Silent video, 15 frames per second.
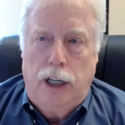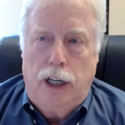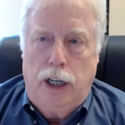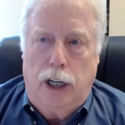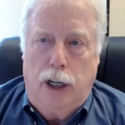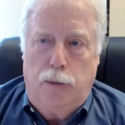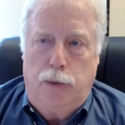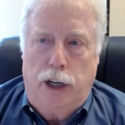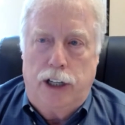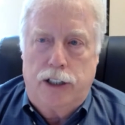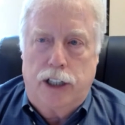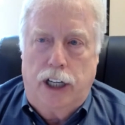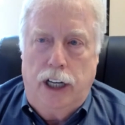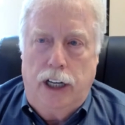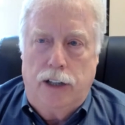uh,
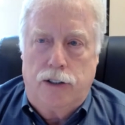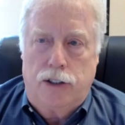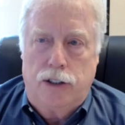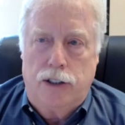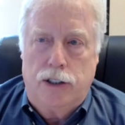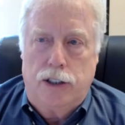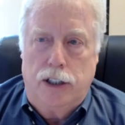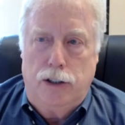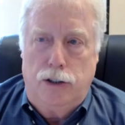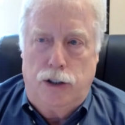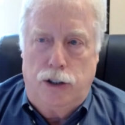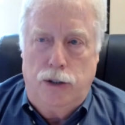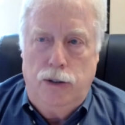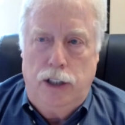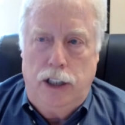breast cancers than two D